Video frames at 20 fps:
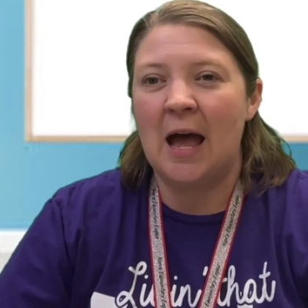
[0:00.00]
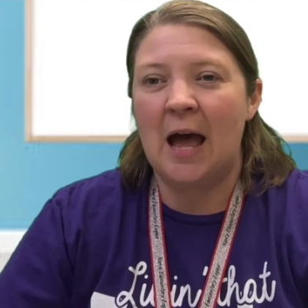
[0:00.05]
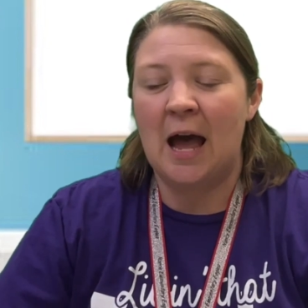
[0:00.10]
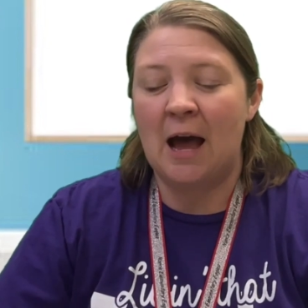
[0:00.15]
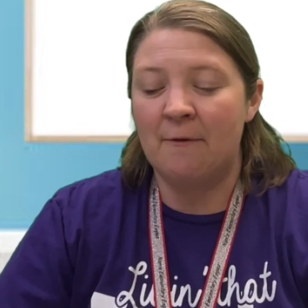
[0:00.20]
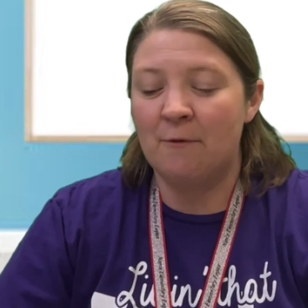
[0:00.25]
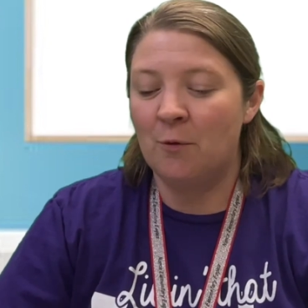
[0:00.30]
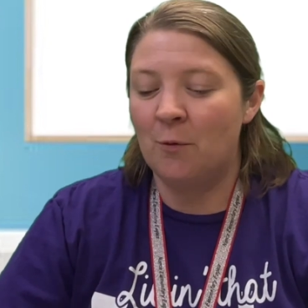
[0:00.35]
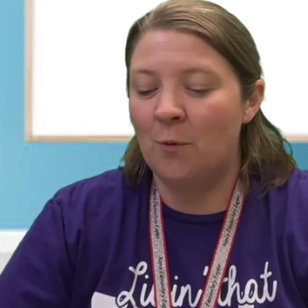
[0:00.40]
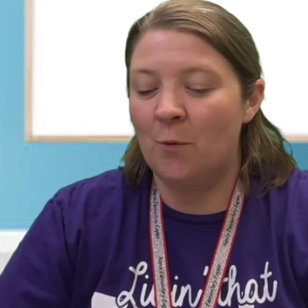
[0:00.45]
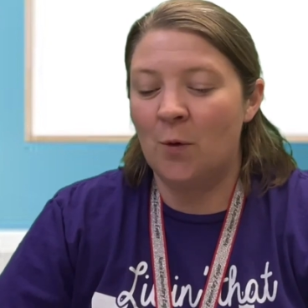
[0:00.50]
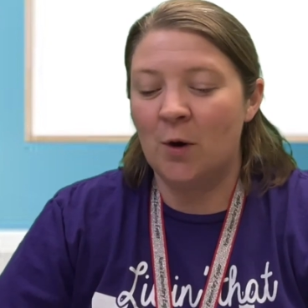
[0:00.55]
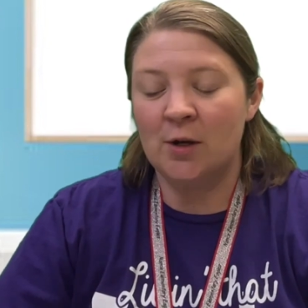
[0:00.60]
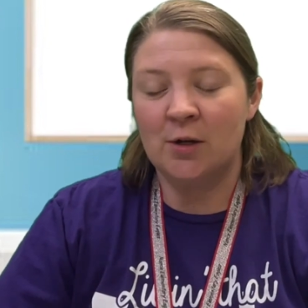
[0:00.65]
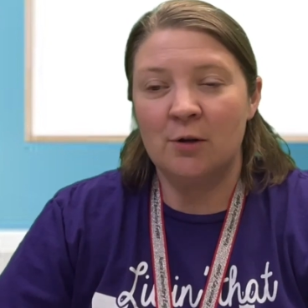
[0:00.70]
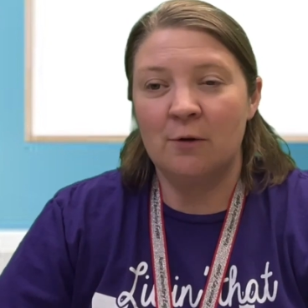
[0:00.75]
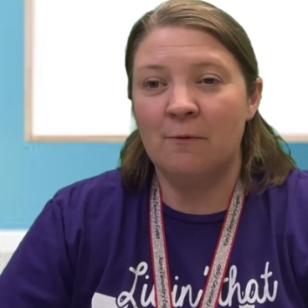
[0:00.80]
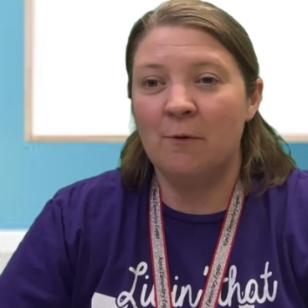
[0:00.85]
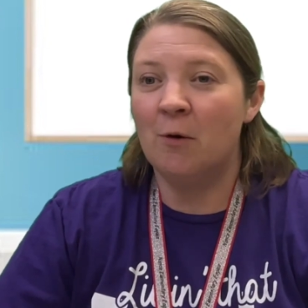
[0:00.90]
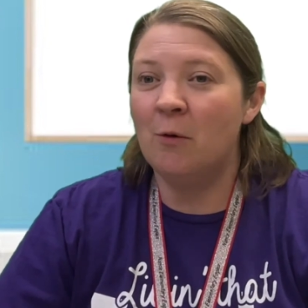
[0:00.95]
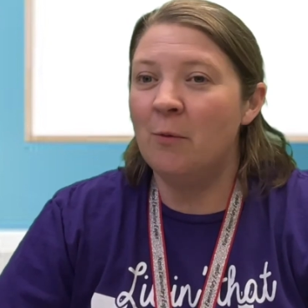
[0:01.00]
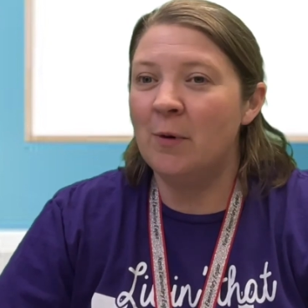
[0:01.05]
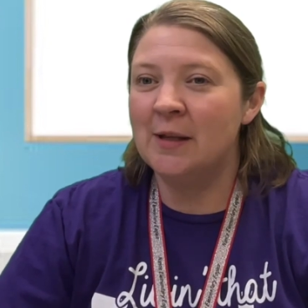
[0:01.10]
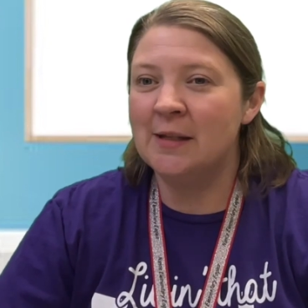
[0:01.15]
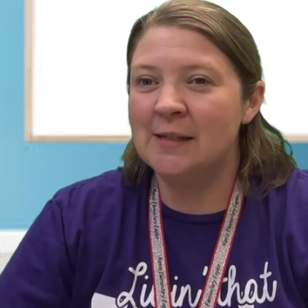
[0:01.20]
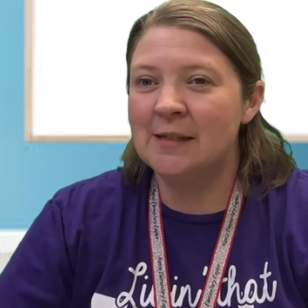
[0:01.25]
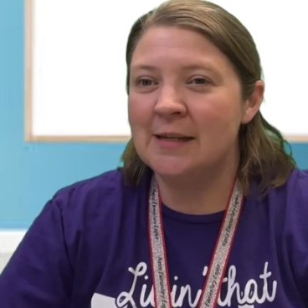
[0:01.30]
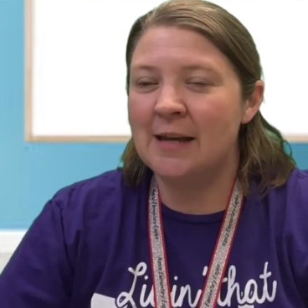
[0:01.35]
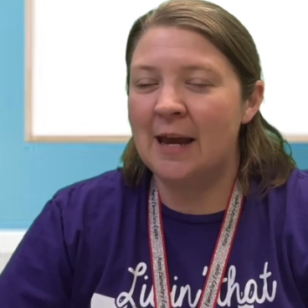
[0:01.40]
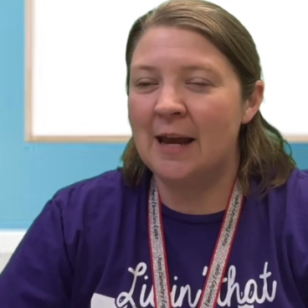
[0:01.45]
Have a wonderful
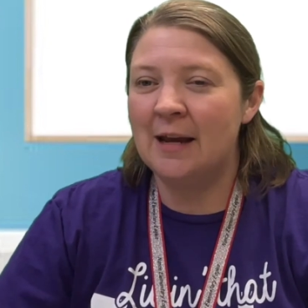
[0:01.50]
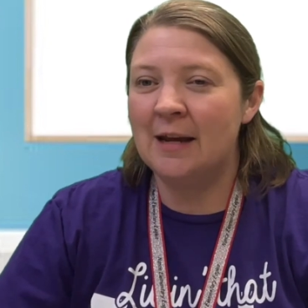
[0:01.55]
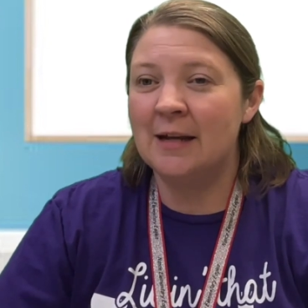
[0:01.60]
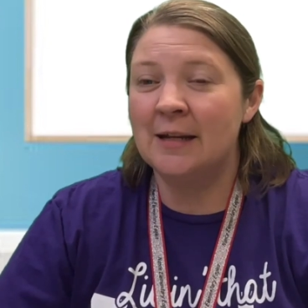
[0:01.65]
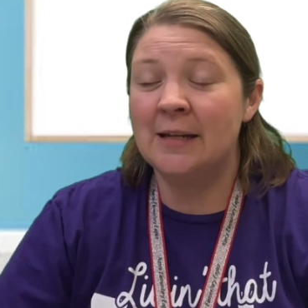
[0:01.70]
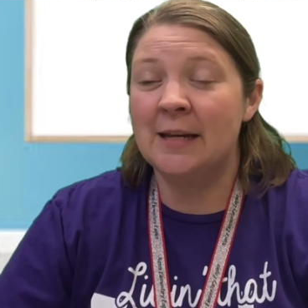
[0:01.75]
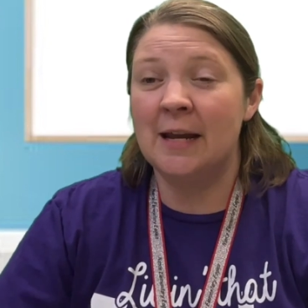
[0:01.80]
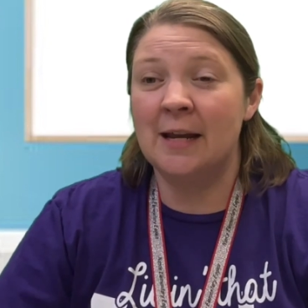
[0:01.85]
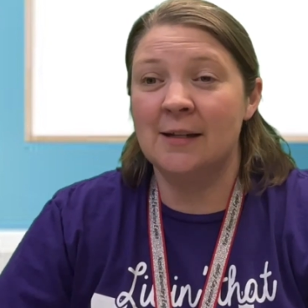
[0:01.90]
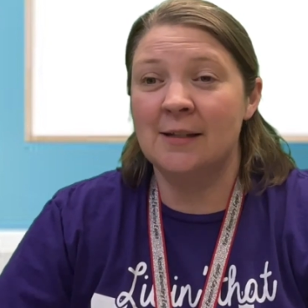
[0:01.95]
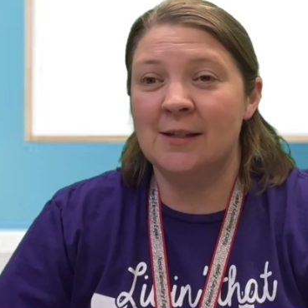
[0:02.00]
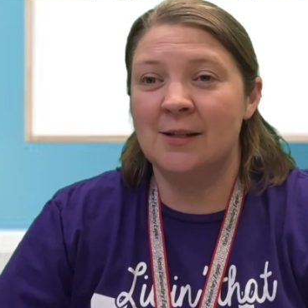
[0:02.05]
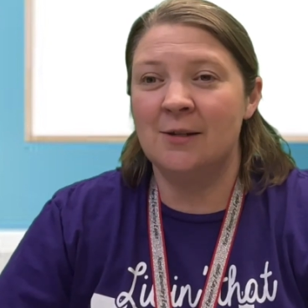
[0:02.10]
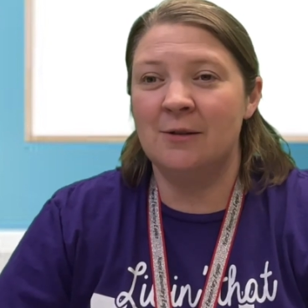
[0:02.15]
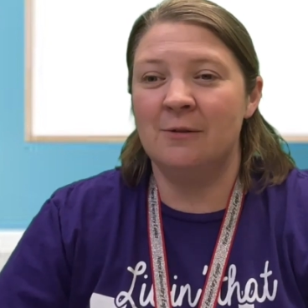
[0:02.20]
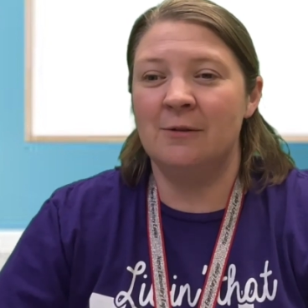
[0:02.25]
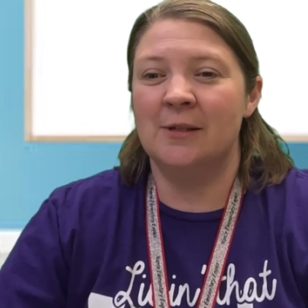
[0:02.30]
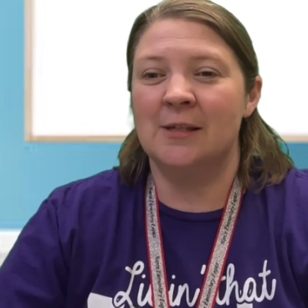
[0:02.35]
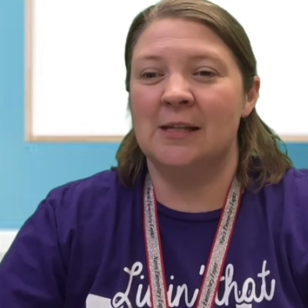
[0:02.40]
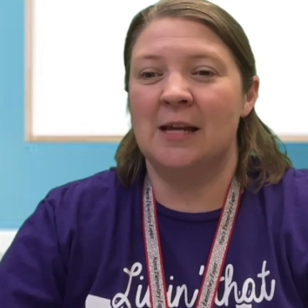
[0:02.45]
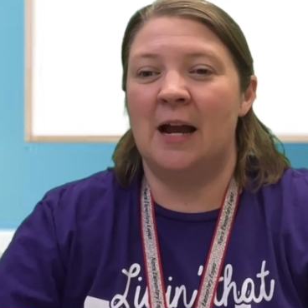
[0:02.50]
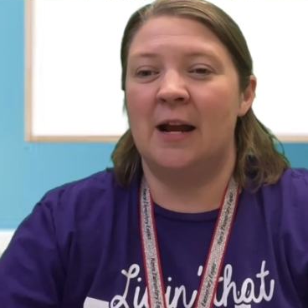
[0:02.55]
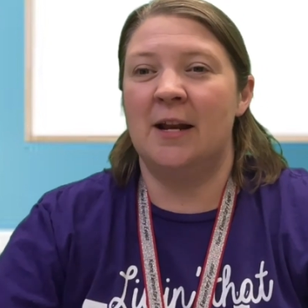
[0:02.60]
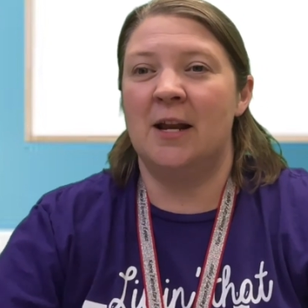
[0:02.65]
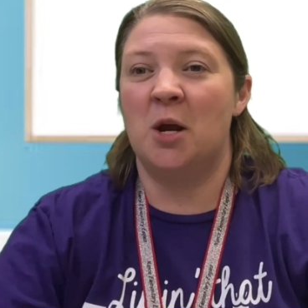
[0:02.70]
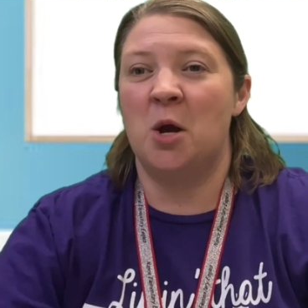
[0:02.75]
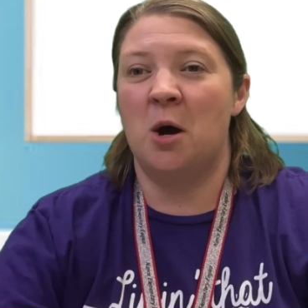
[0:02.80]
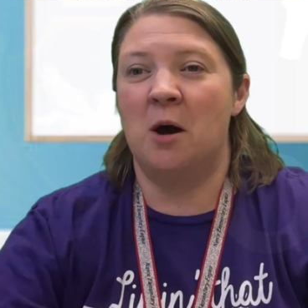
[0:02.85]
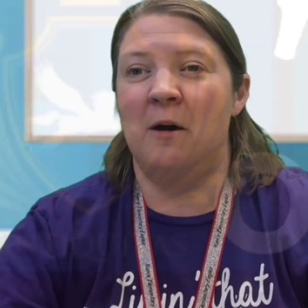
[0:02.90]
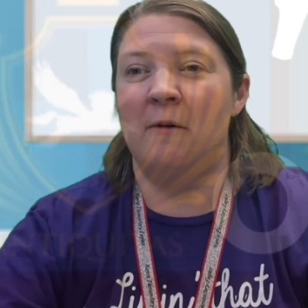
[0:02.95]
Wednesday. Nance News
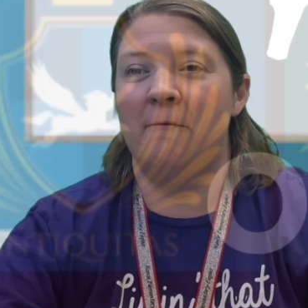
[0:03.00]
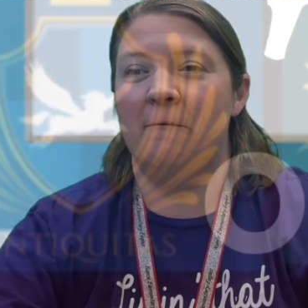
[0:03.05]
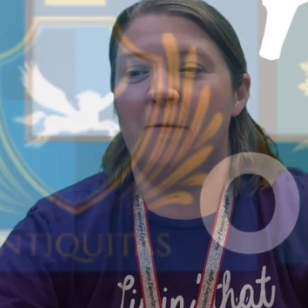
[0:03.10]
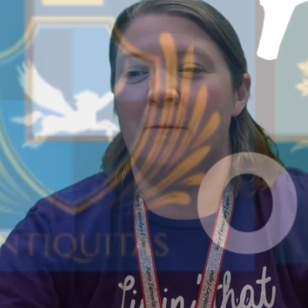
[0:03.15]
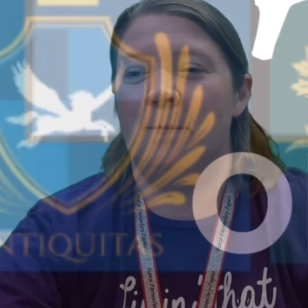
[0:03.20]
signing off.